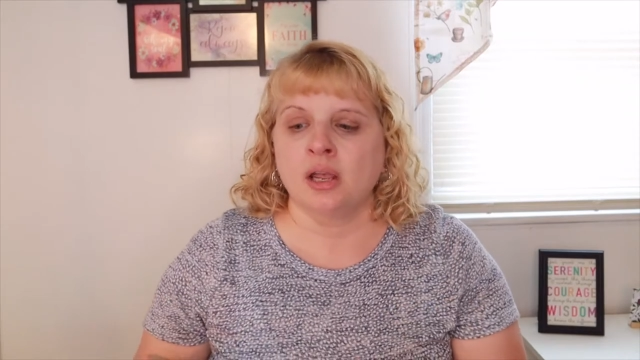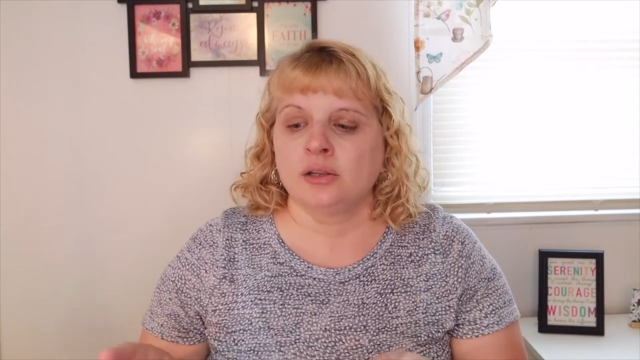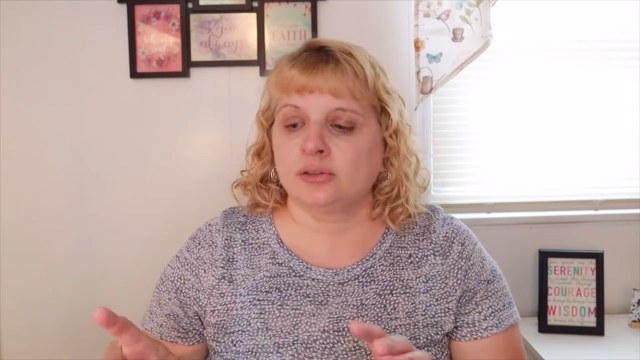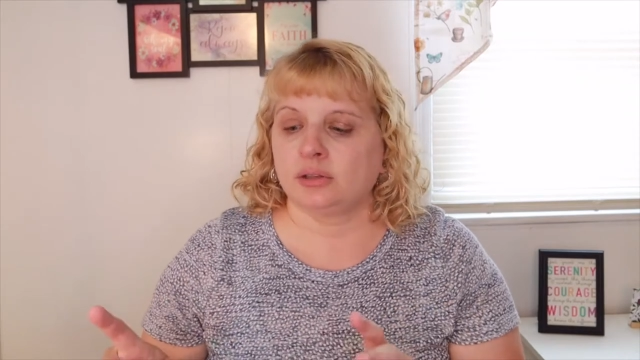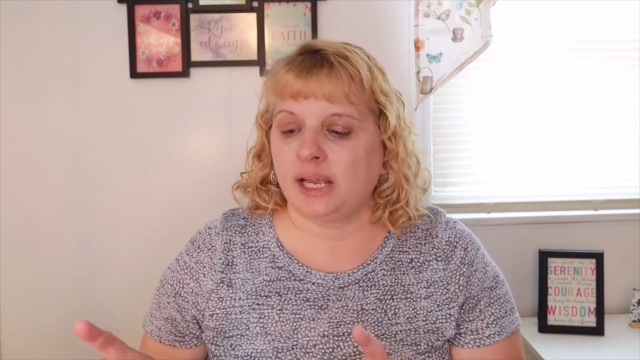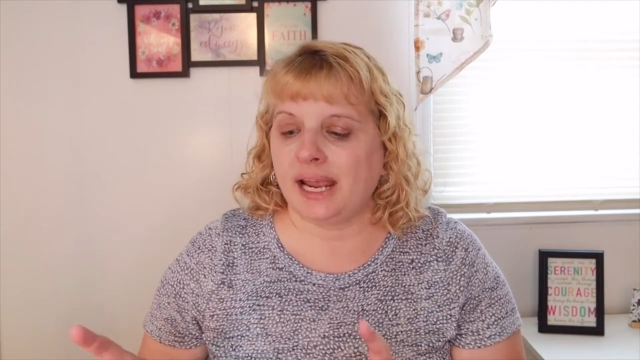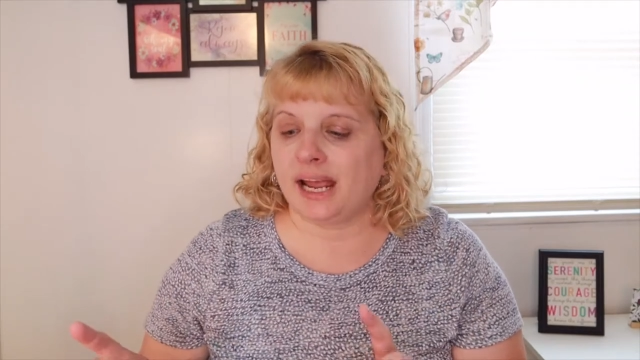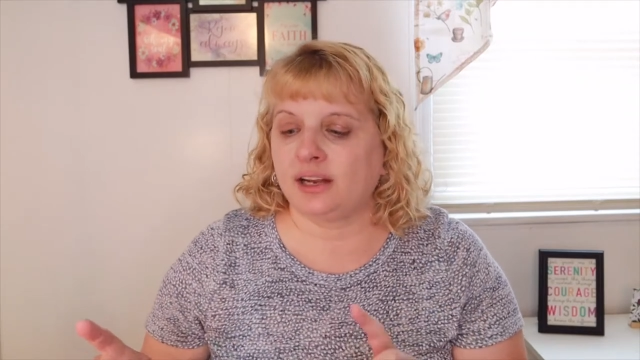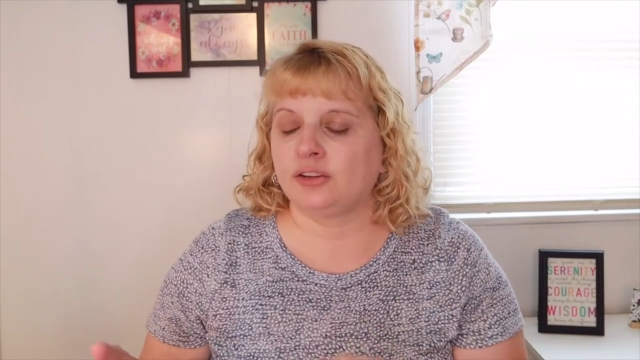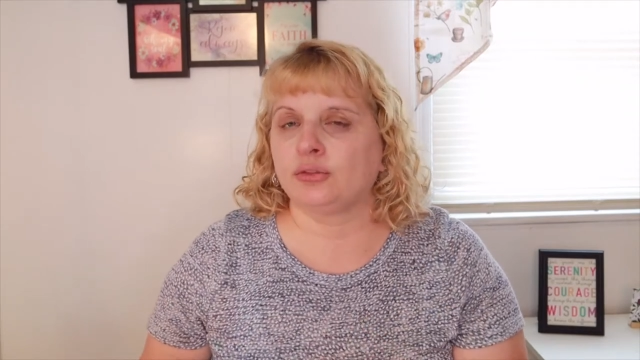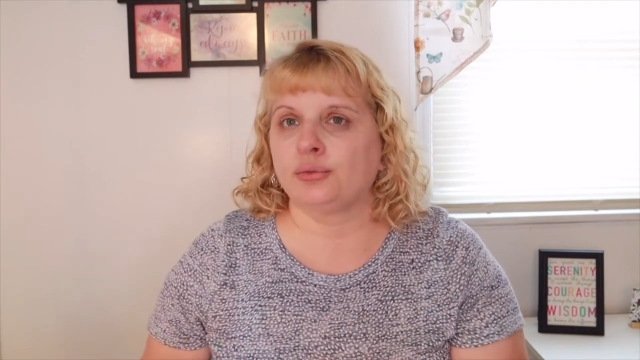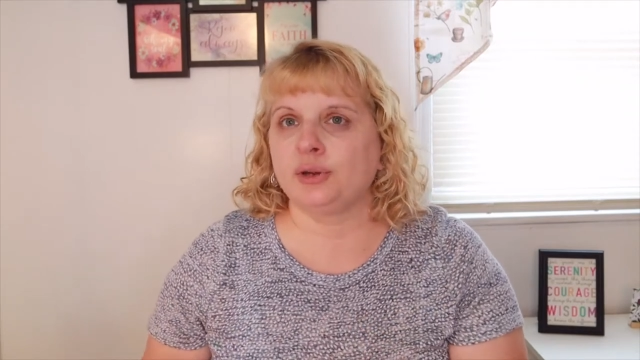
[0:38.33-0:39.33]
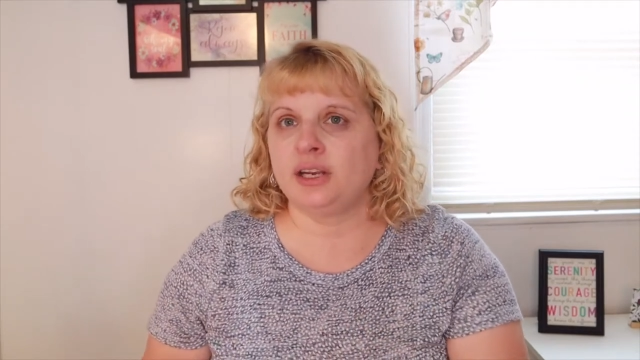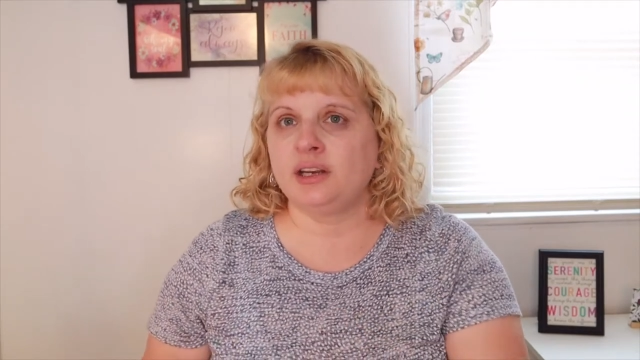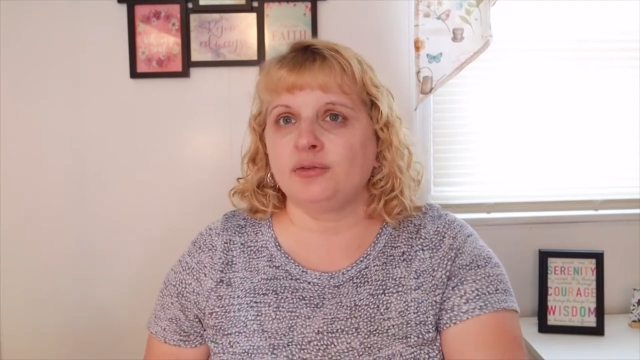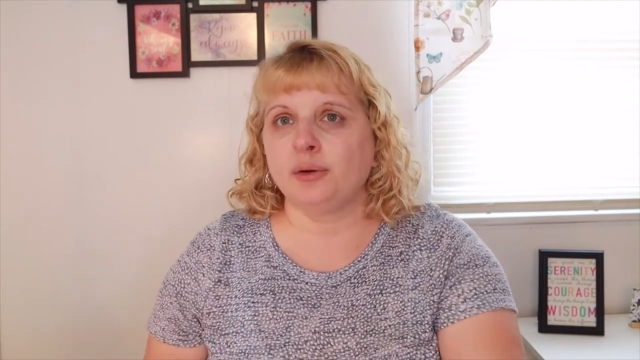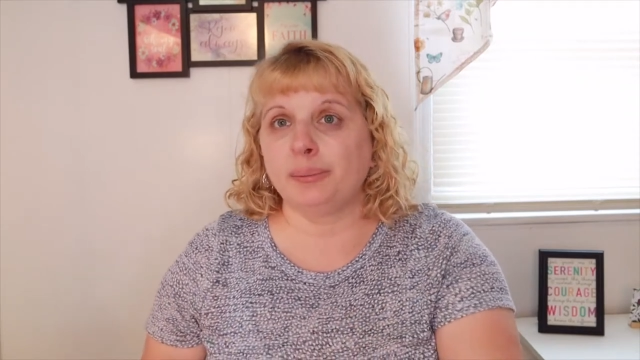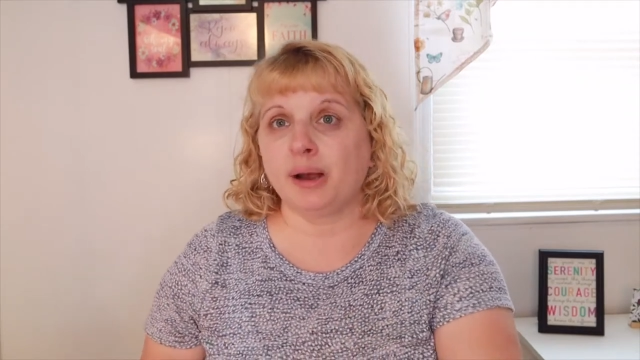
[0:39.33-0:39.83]
So they had three
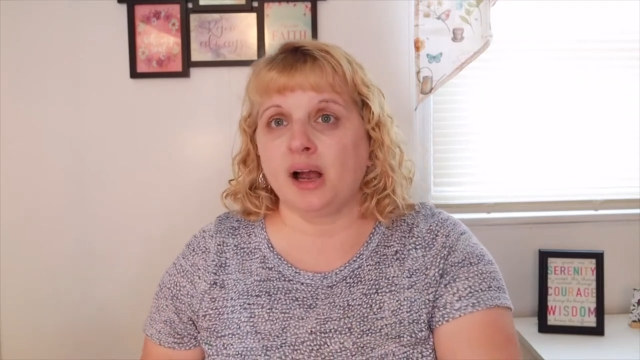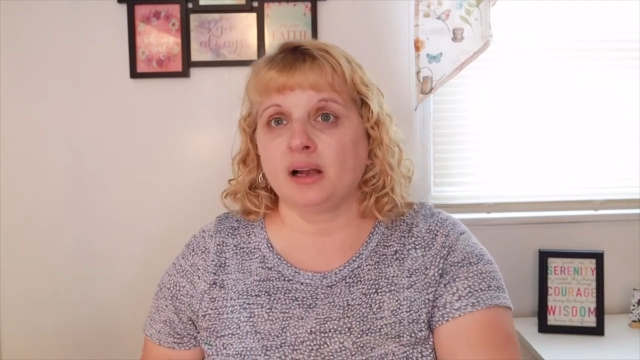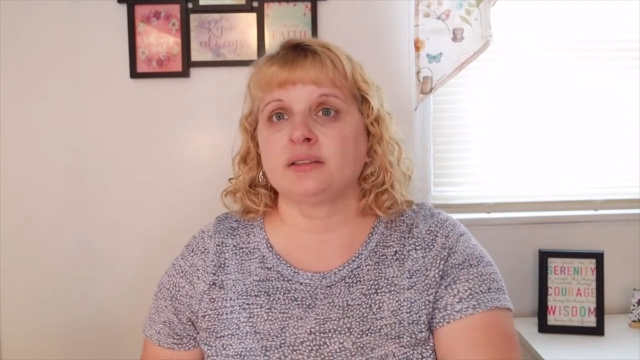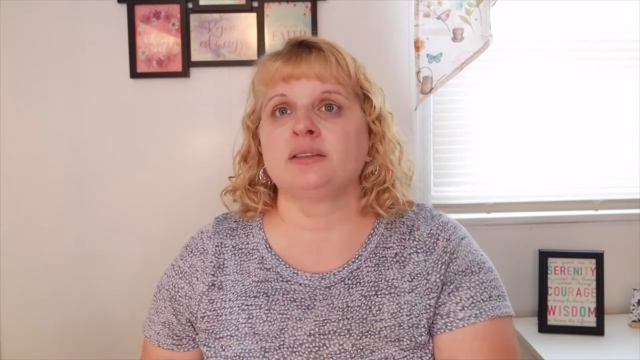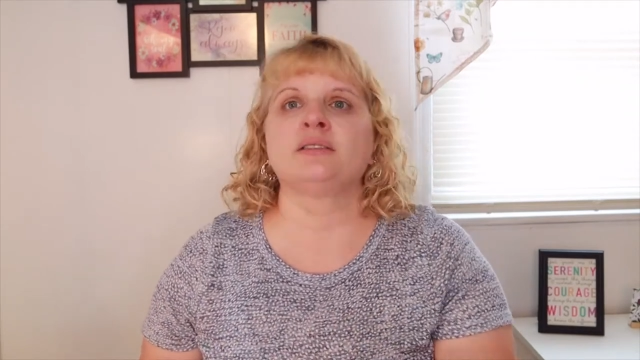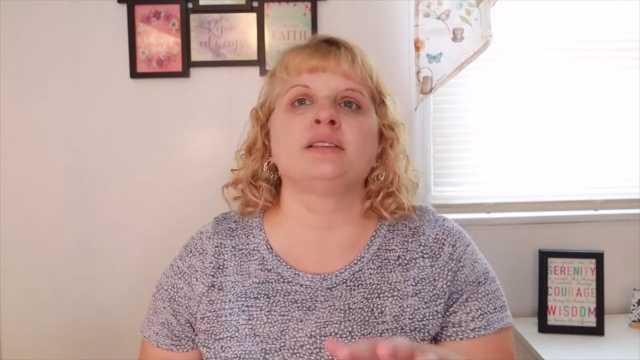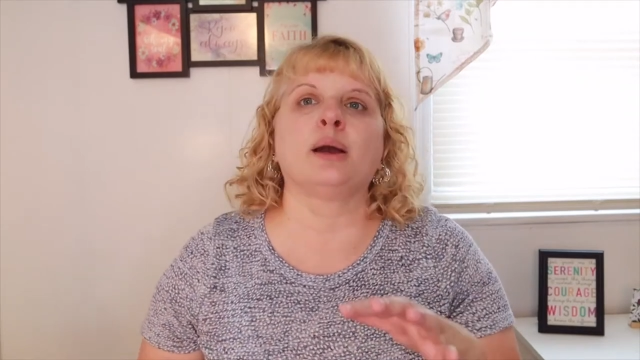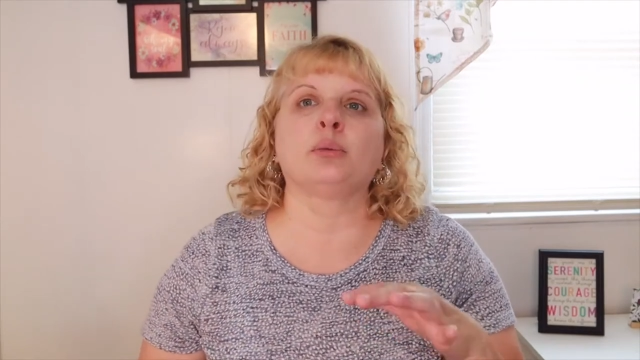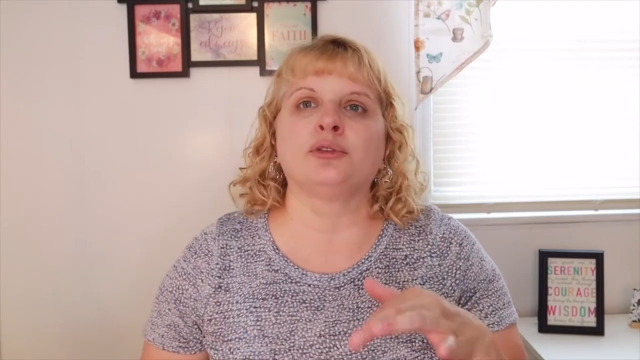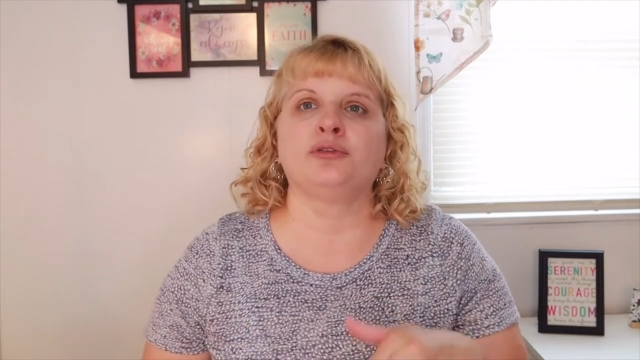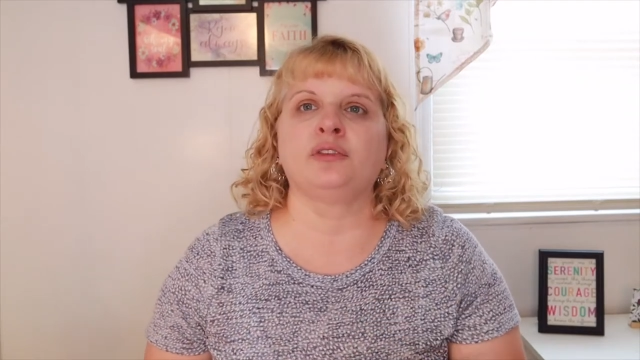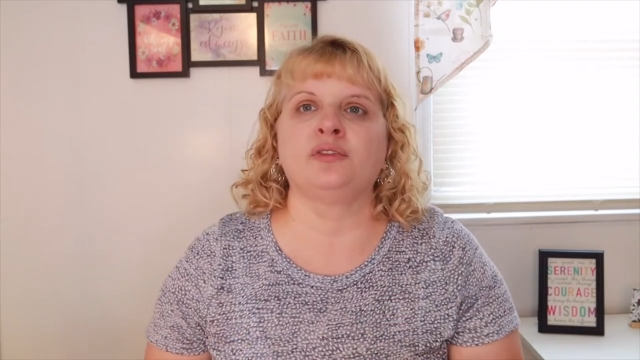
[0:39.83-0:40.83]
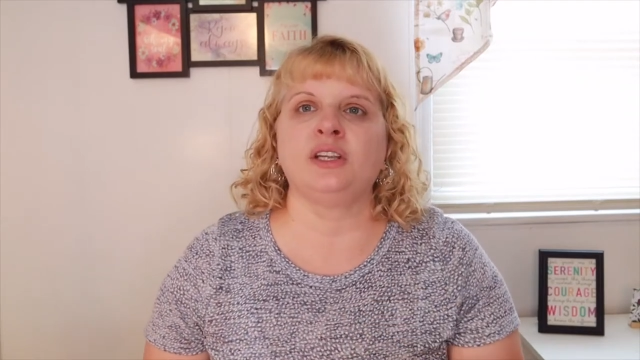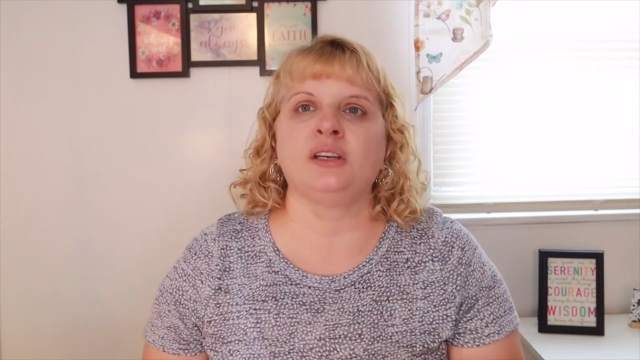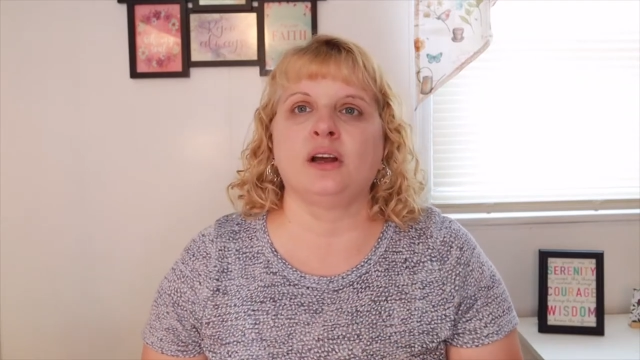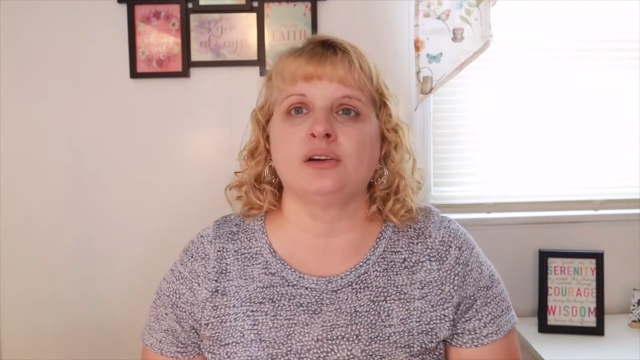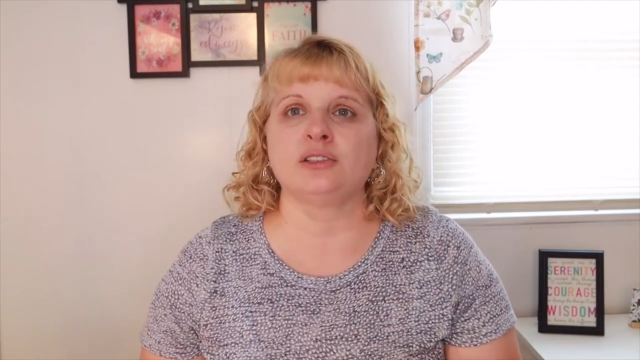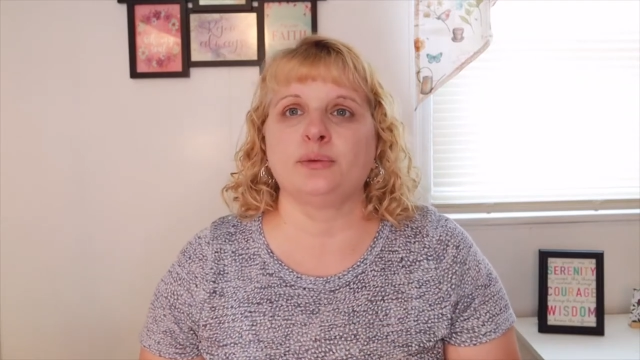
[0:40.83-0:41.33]
different boxes that were
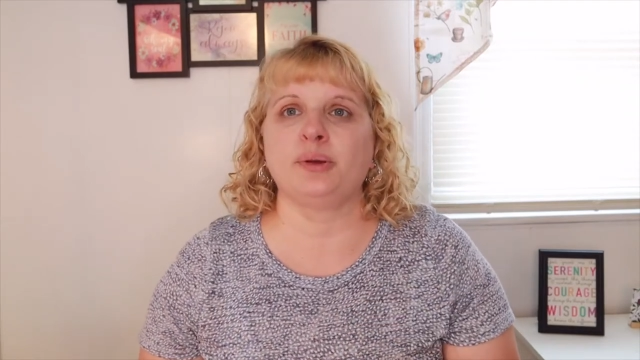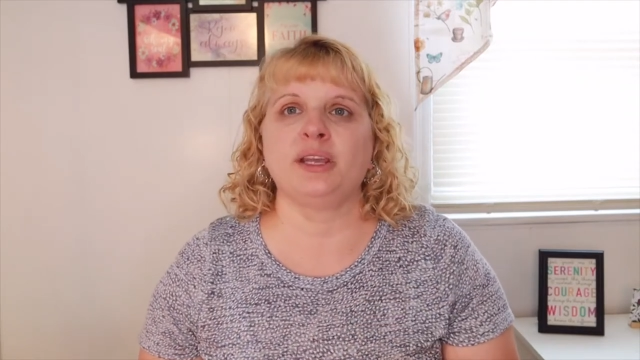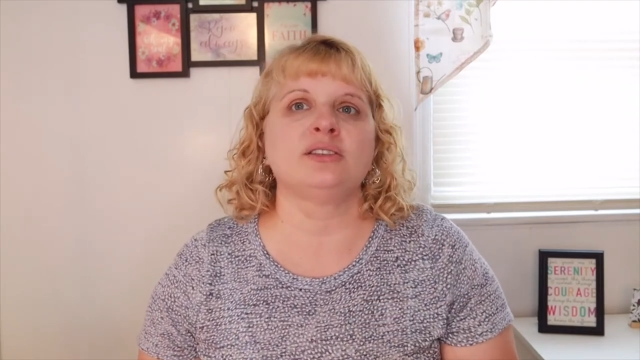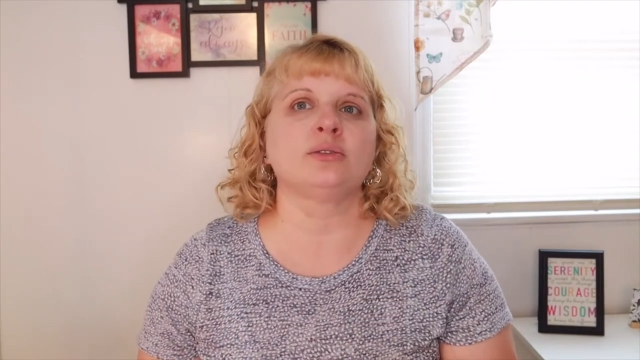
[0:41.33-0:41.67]
$15 a piece.